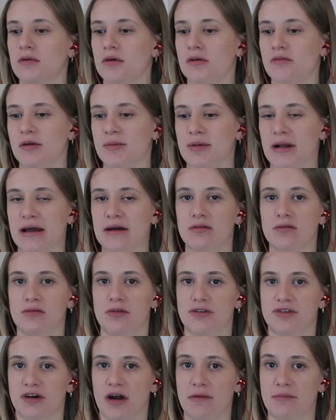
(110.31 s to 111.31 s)
I replay it
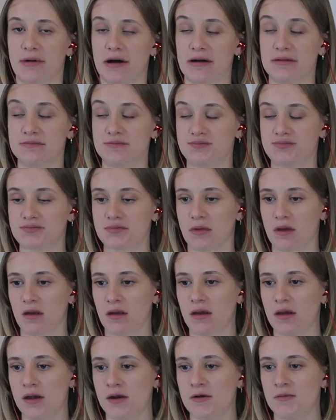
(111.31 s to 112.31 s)
all the time, but
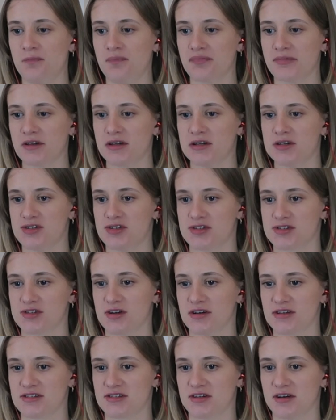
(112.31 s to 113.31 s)
it's just
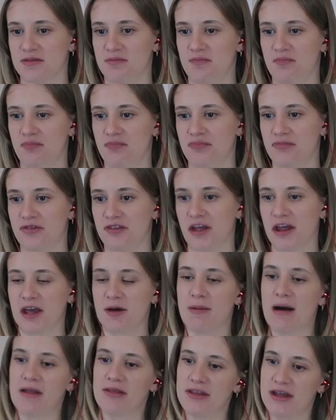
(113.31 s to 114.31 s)
nice to think
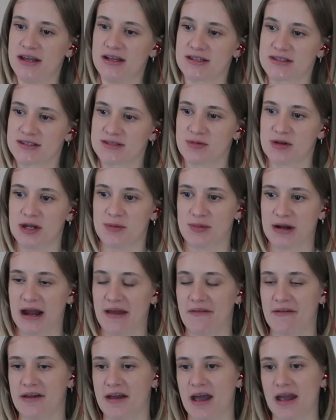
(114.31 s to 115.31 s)
about this when you're
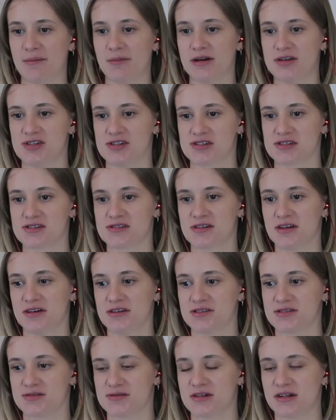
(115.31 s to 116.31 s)
playing the game. It just
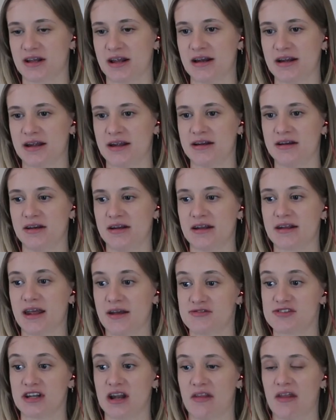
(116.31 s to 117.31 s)
it
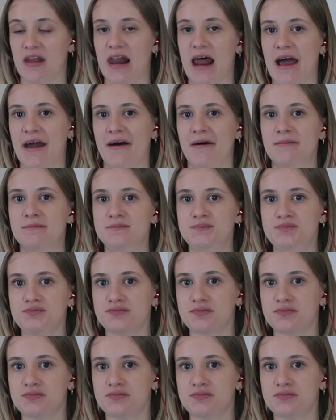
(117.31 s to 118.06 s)
gives another layer.